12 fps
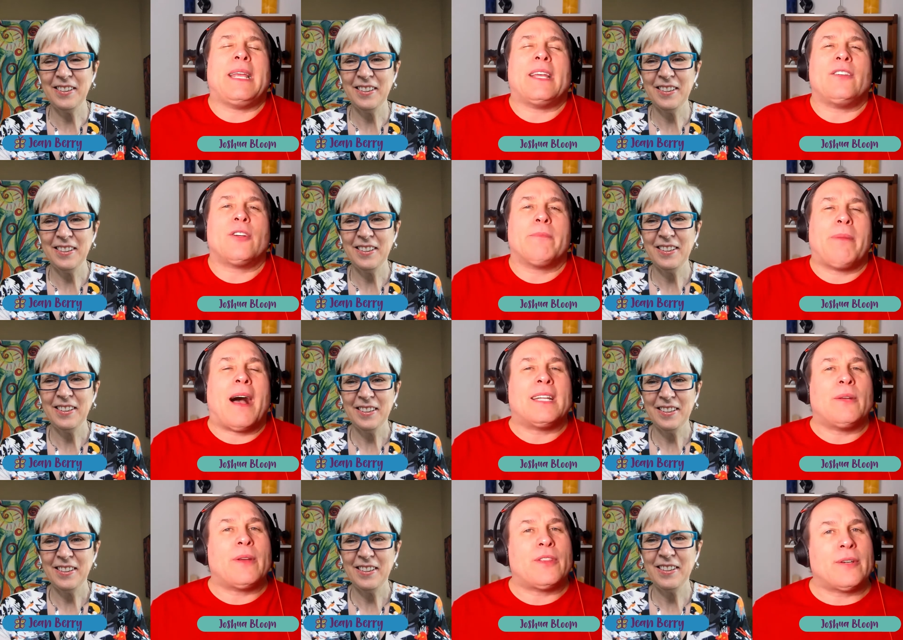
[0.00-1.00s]
Speaker 1: be in your
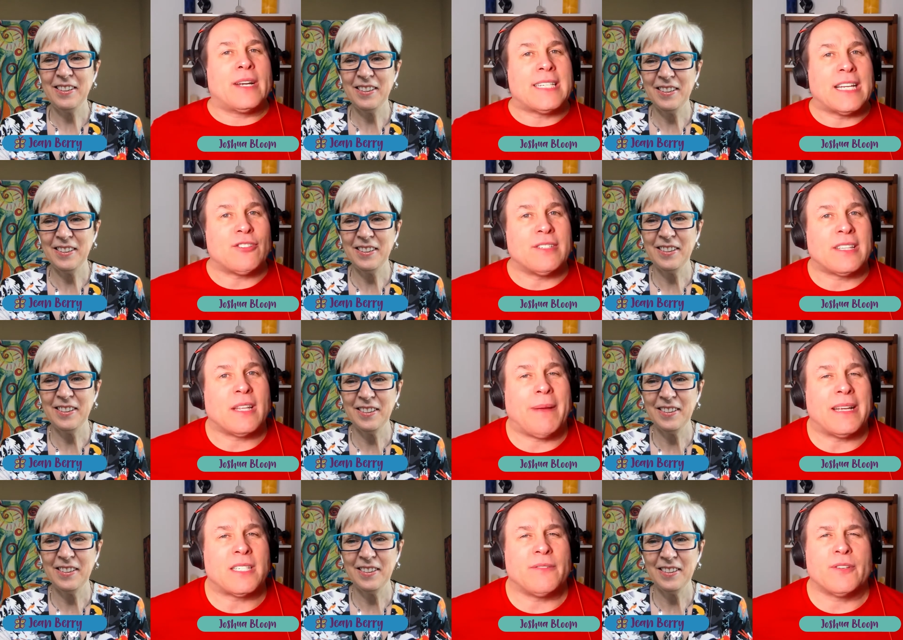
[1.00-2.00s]
body with your attention at the
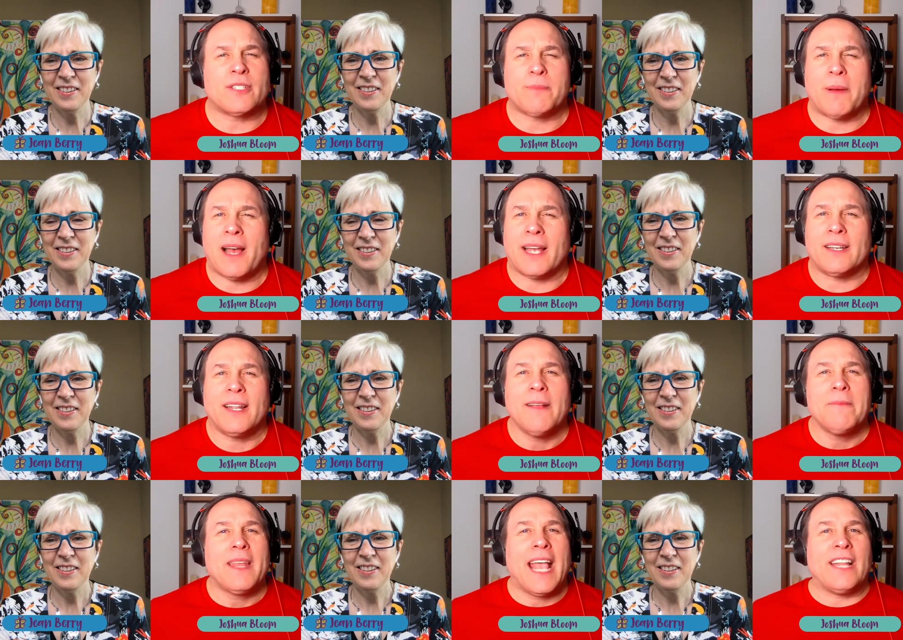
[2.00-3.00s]
base of your spine
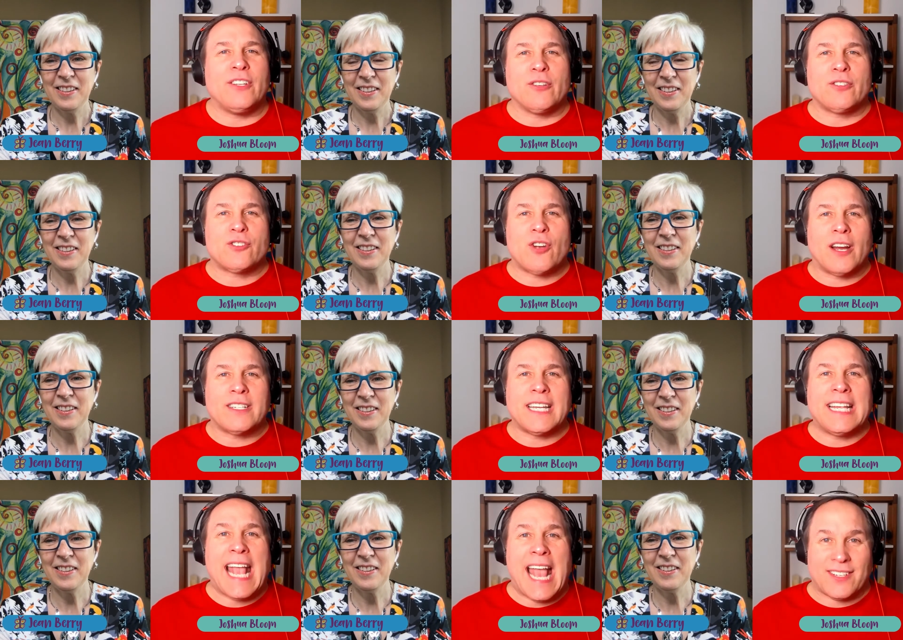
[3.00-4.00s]
and you'll start to
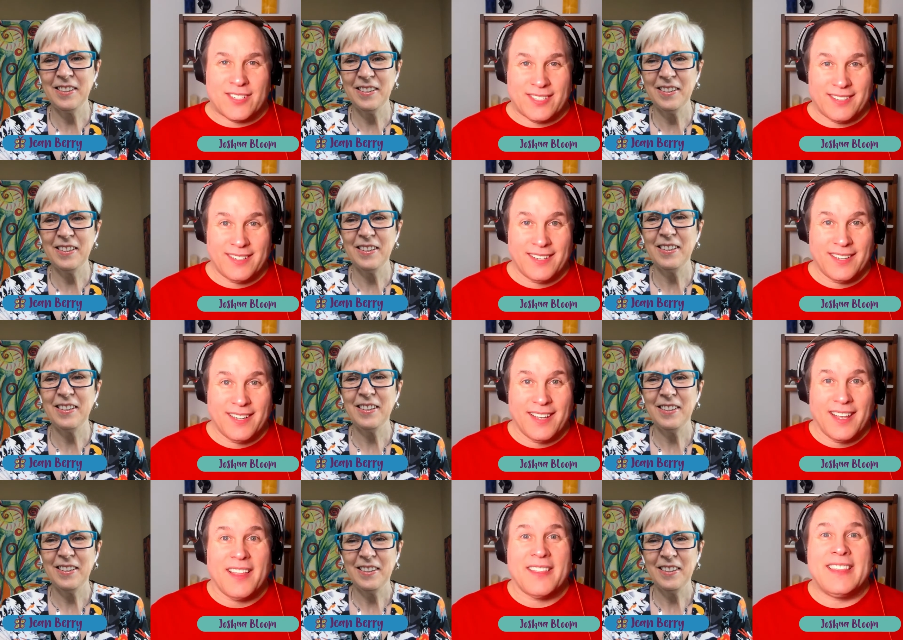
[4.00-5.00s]
get
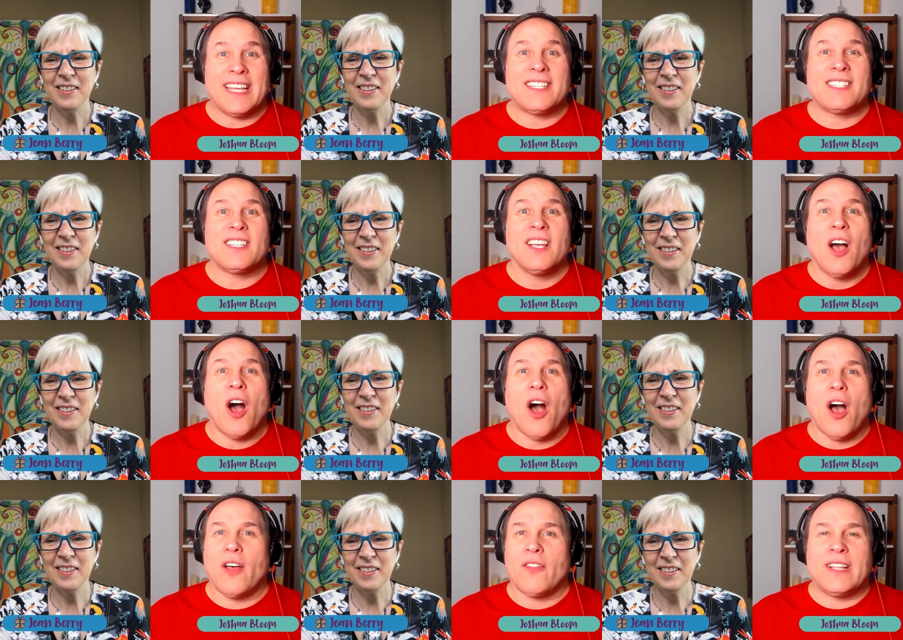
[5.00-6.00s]
this
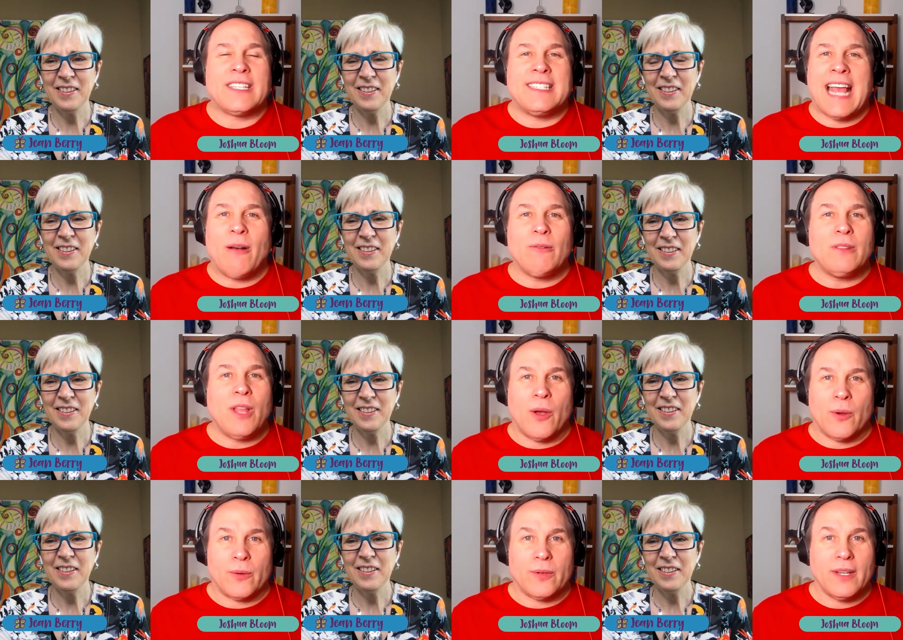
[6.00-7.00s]
this
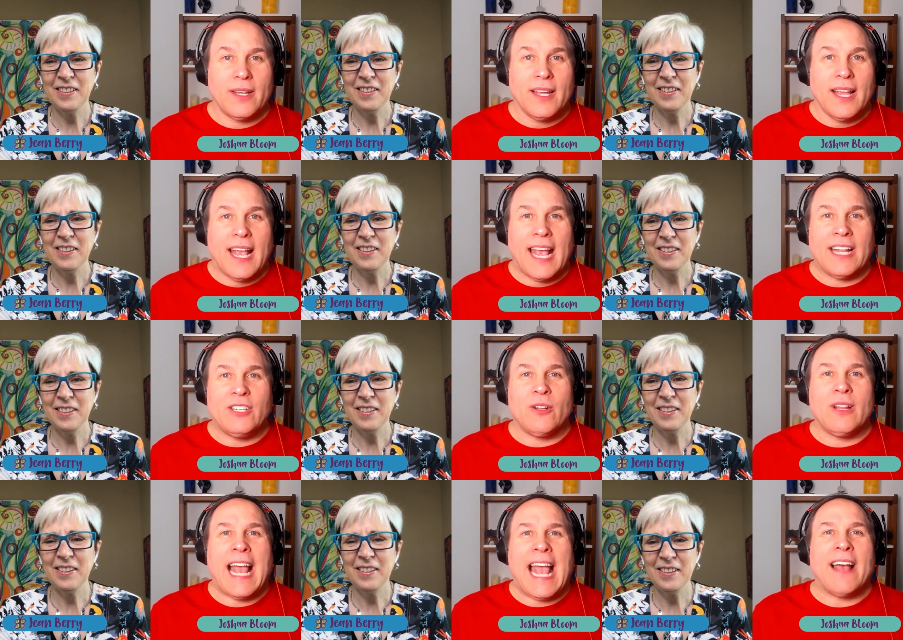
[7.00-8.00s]
download and
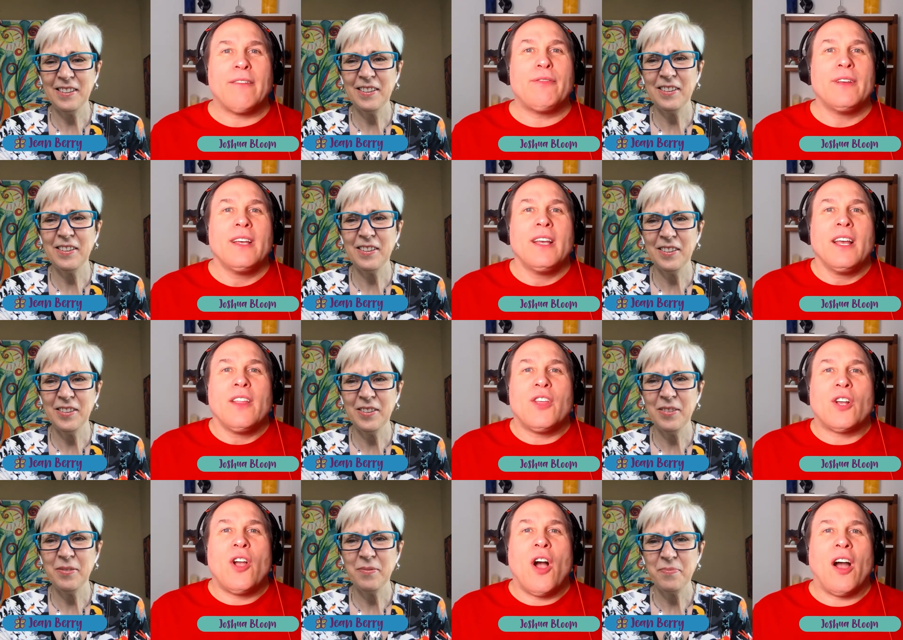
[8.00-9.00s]
you'll have
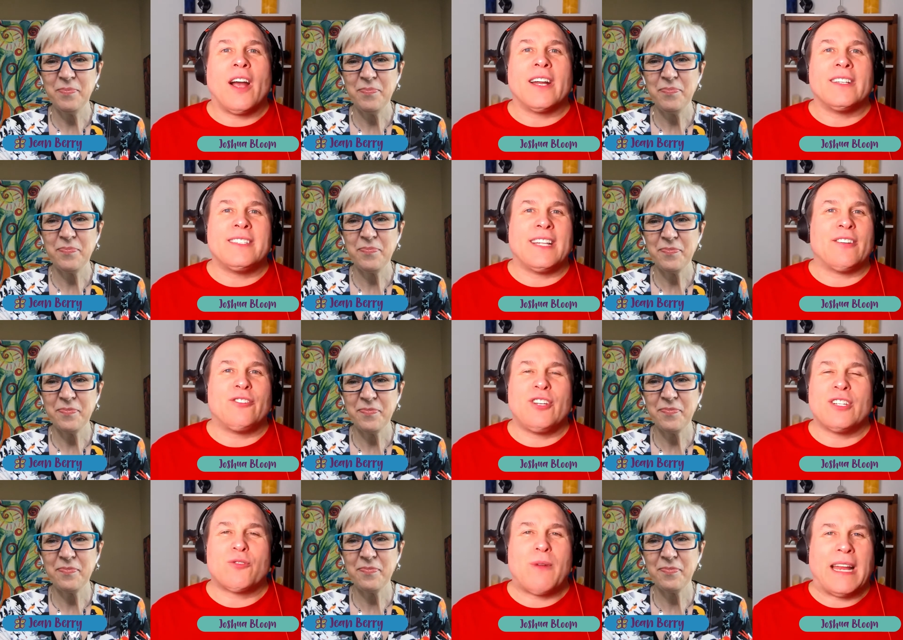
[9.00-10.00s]
the cards that are
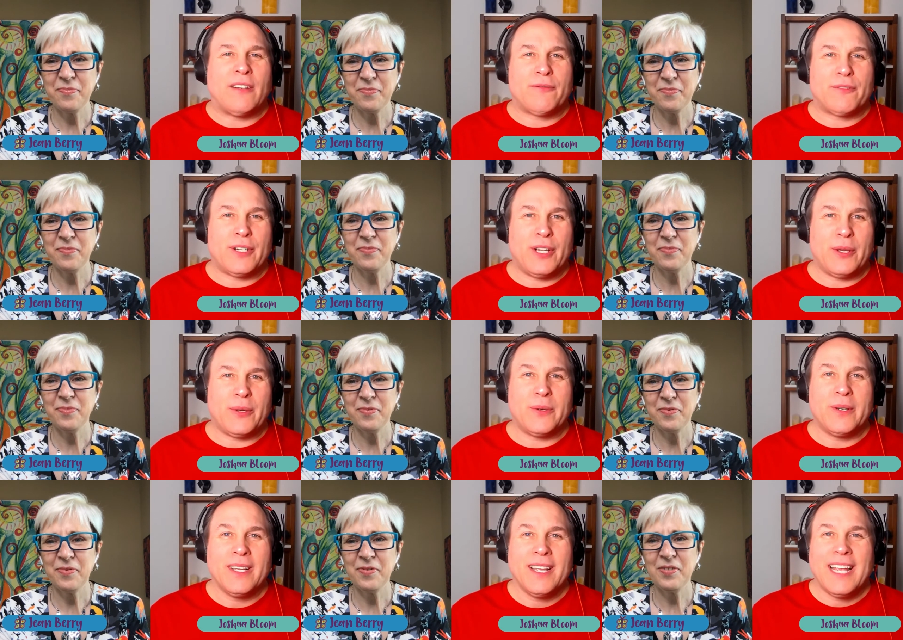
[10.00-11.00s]
just right for
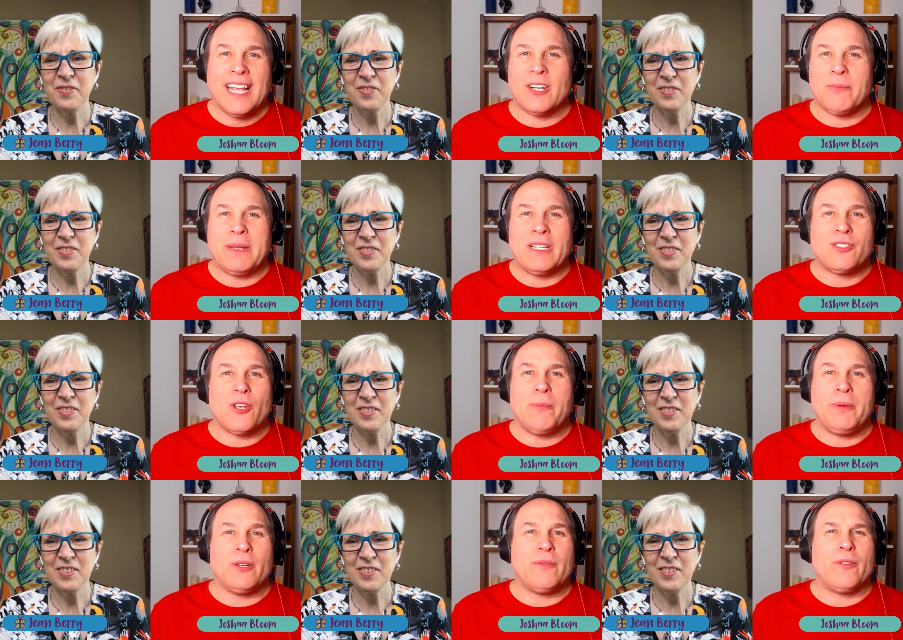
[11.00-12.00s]
you. It'll be so
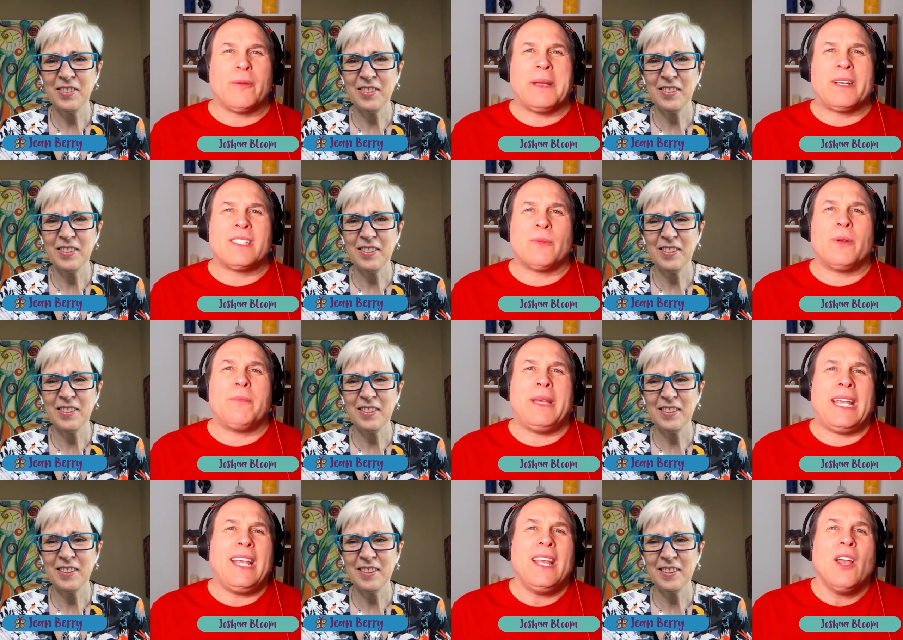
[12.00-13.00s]
beautiful because it will
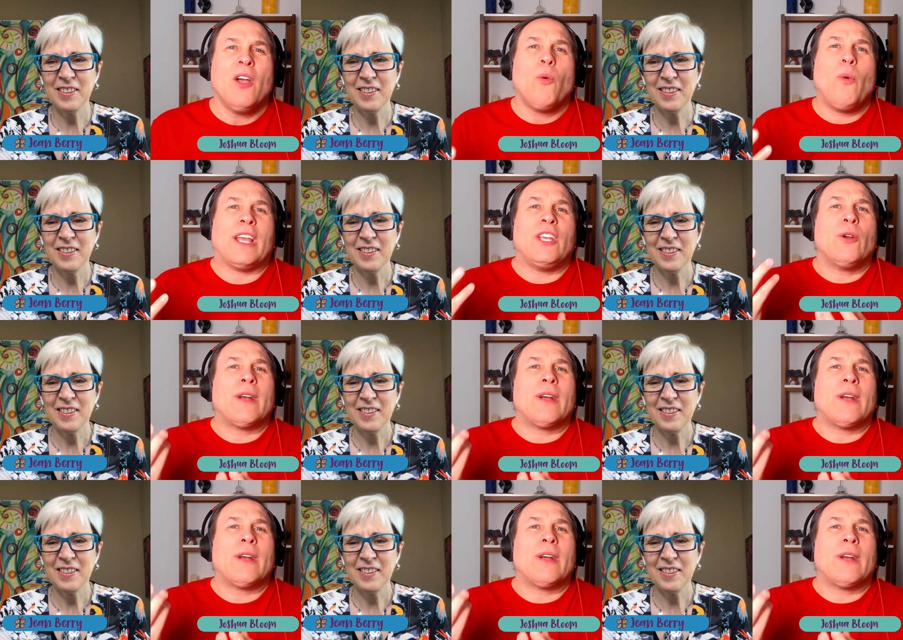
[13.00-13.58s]
be what